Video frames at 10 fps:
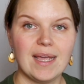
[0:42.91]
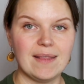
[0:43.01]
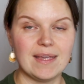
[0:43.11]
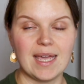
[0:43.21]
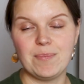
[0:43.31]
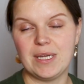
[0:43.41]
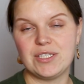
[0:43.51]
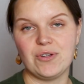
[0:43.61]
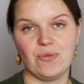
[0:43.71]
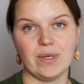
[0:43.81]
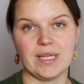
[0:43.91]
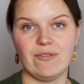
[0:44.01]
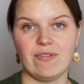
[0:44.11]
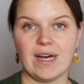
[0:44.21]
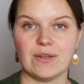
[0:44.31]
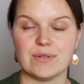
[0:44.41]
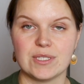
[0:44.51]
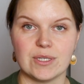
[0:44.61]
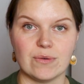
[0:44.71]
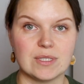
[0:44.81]
and the AP2 really follows
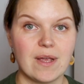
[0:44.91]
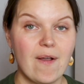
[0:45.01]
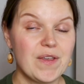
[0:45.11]
suit.